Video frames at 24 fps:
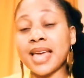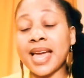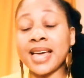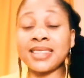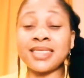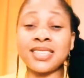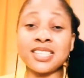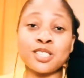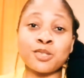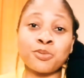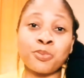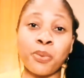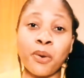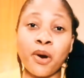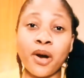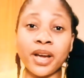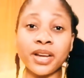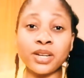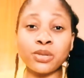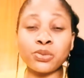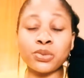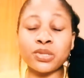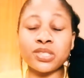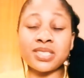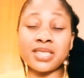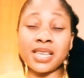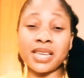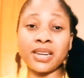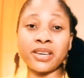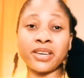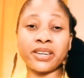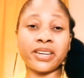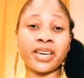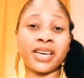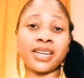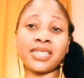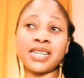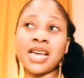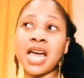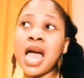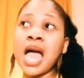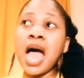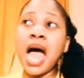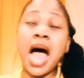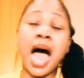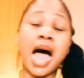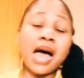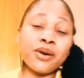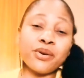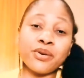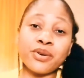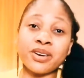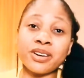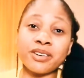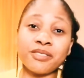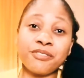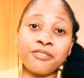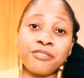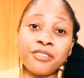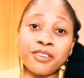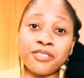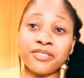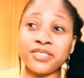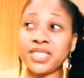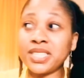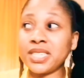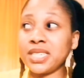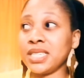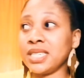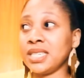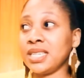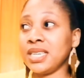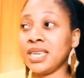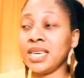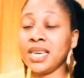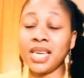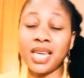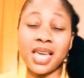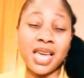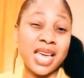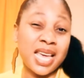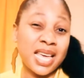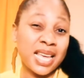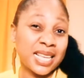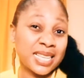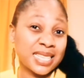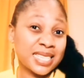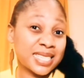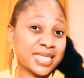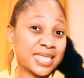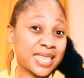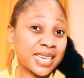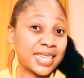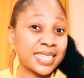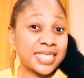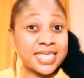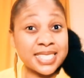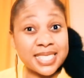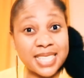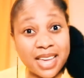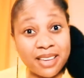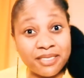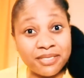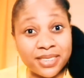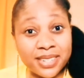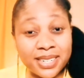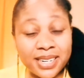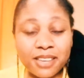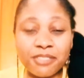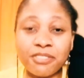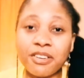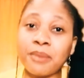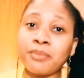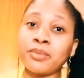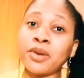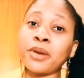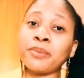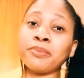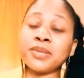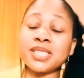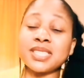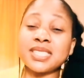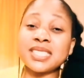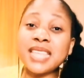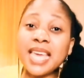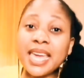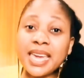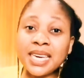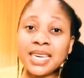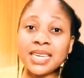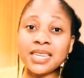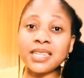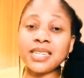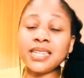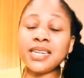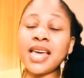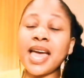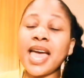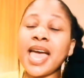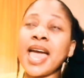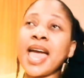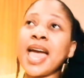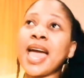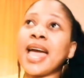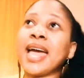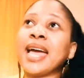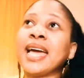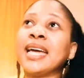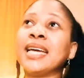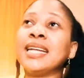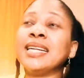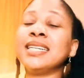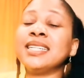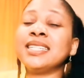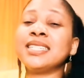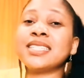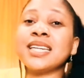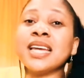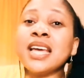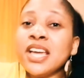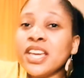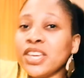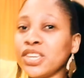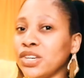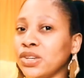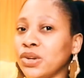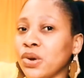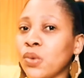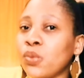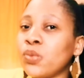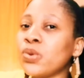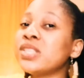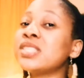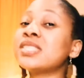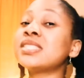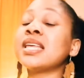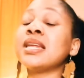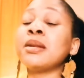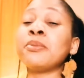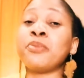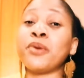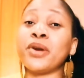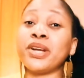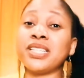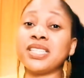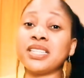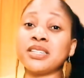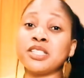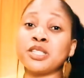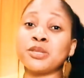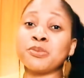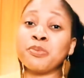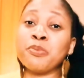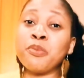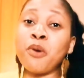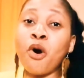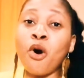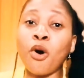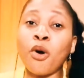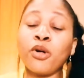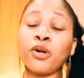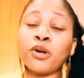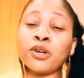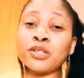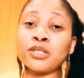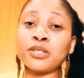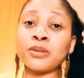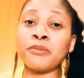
At this point, we're standing at 156.7 if I'm not mistaken, and you know, we're celebrating small